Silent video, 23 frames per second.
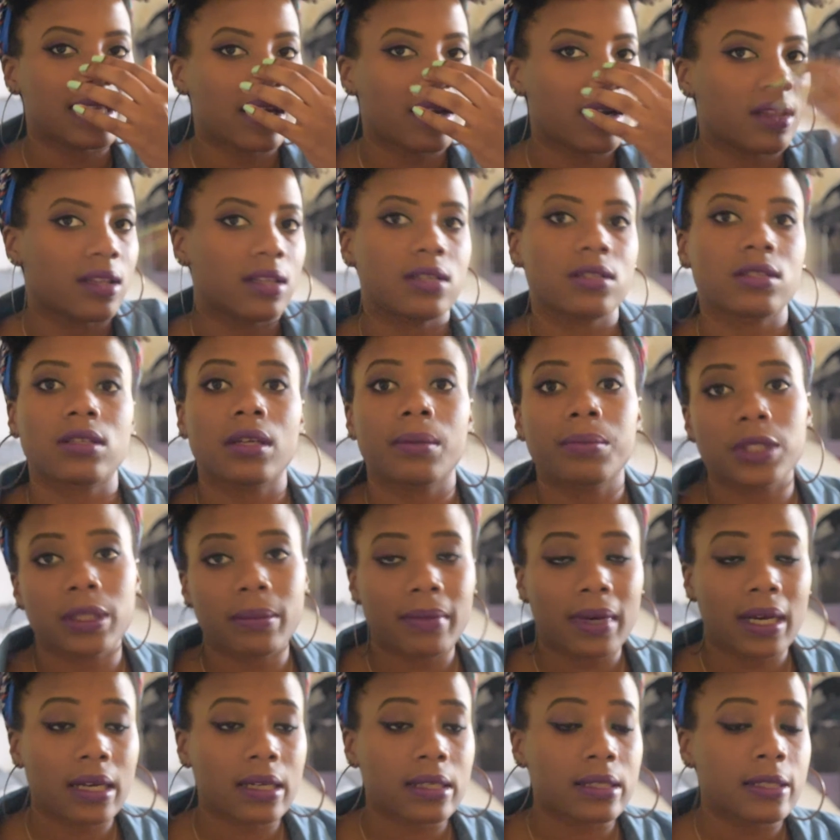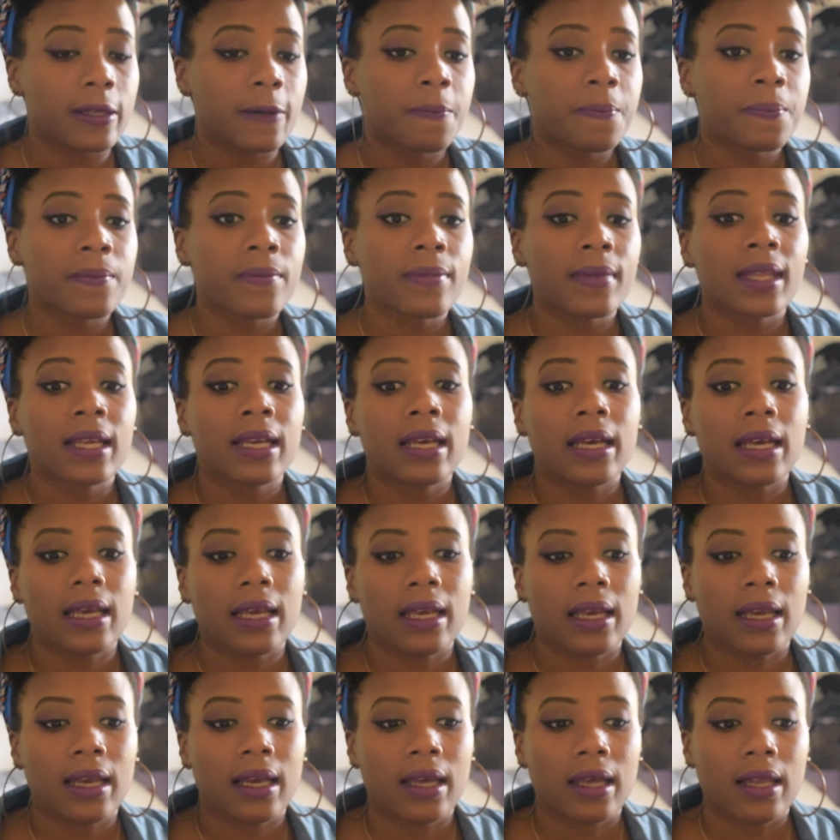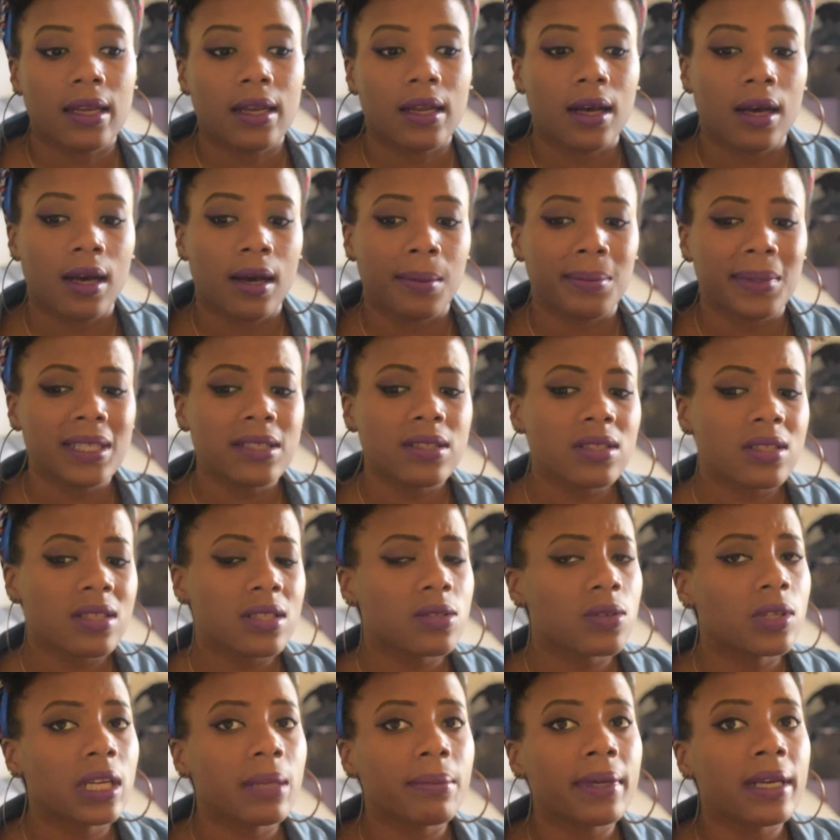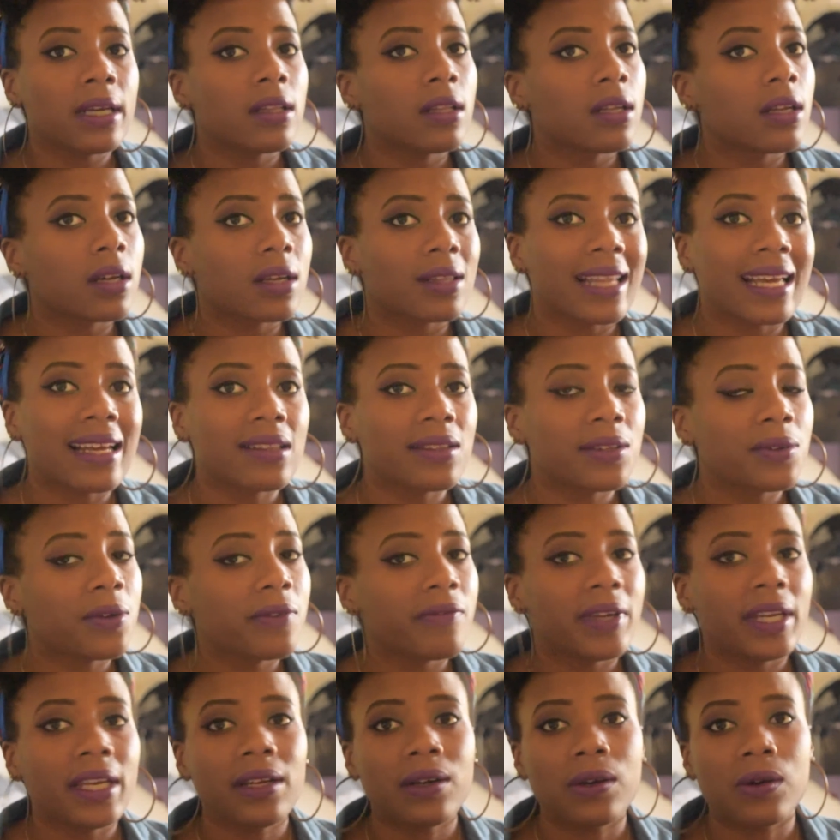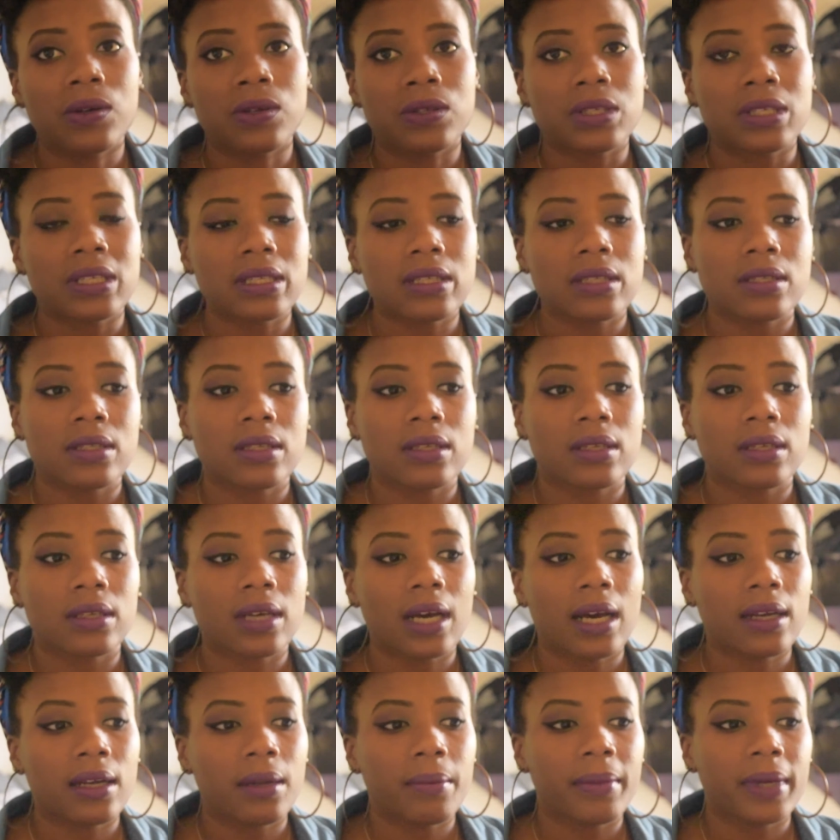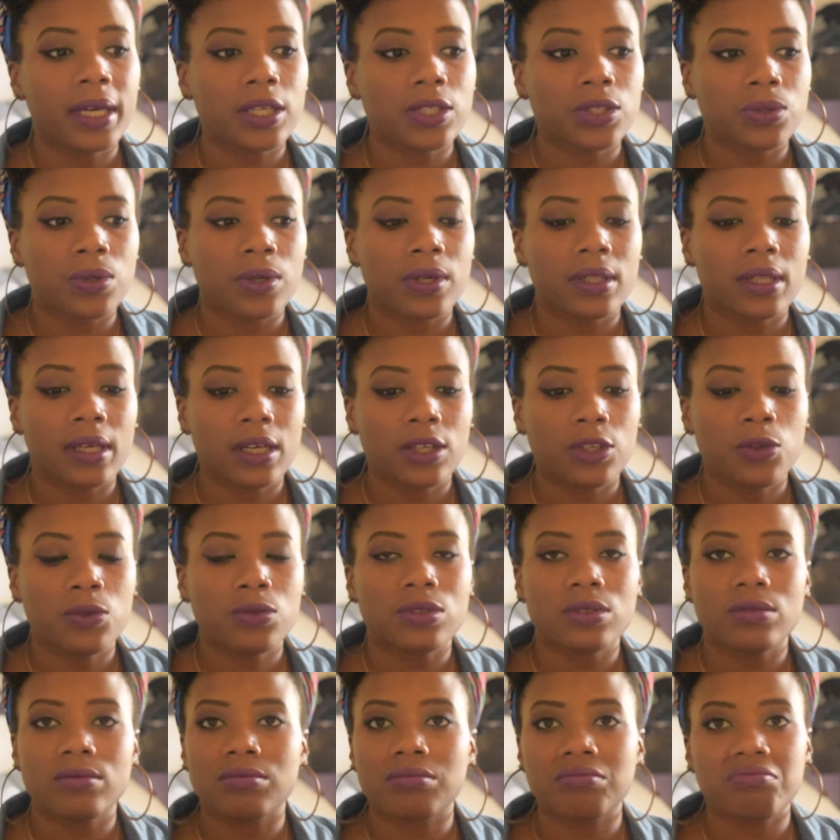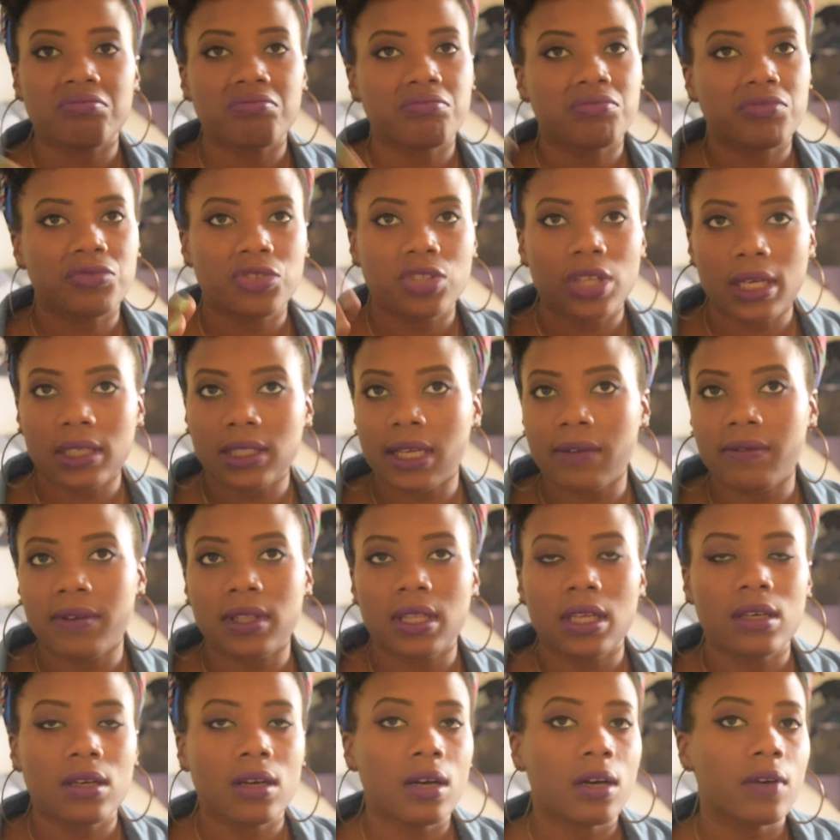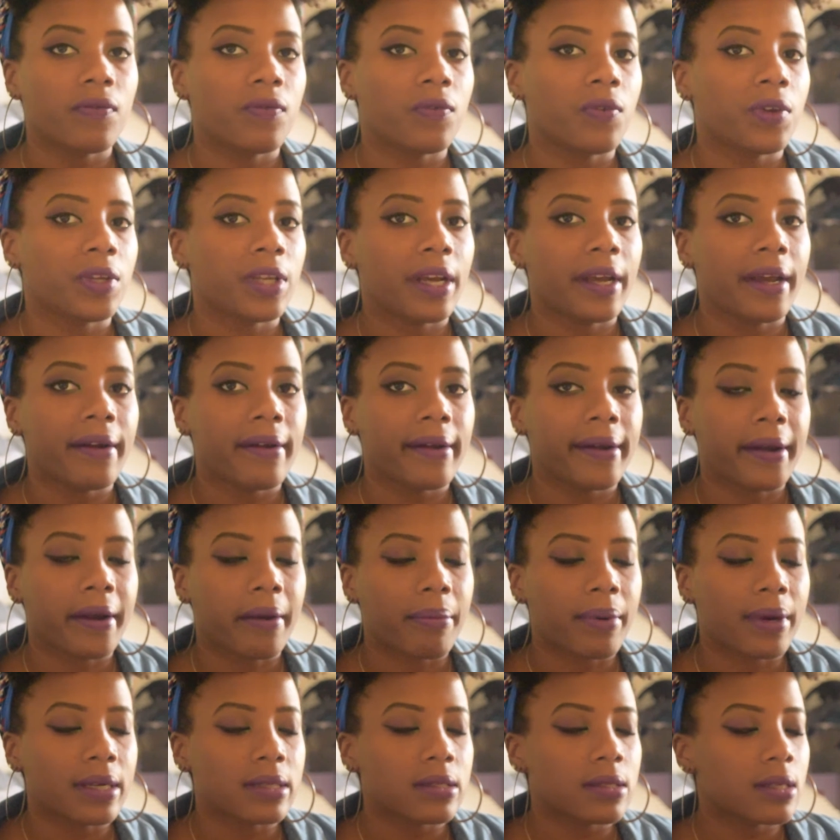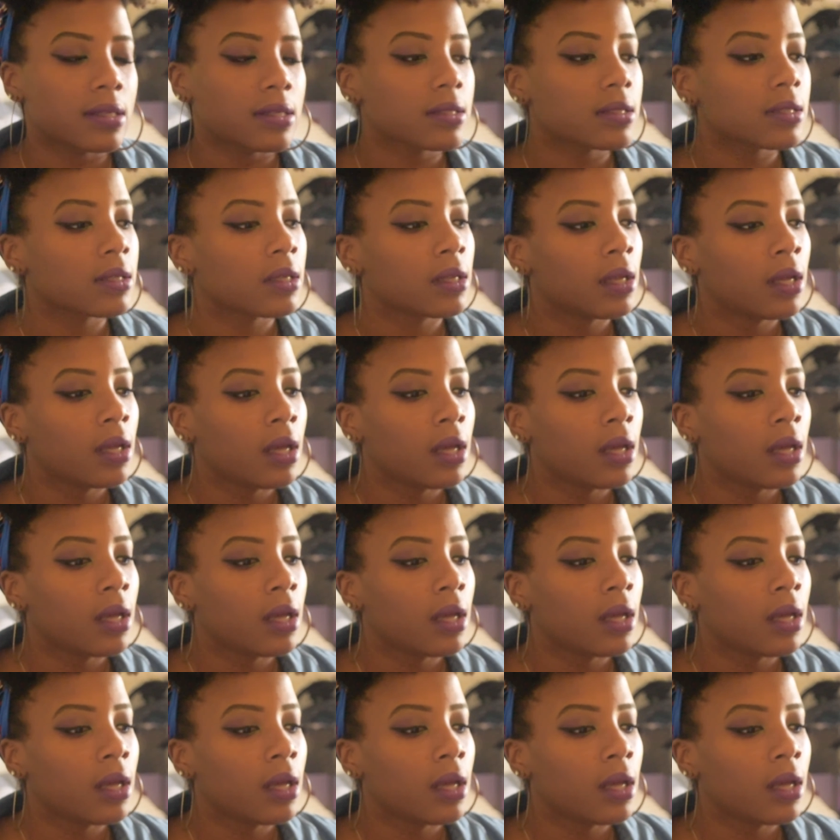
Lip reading: down in the description box. And these are just going to be like little videos just to kind of make sure that you checked everything off on your hair care process.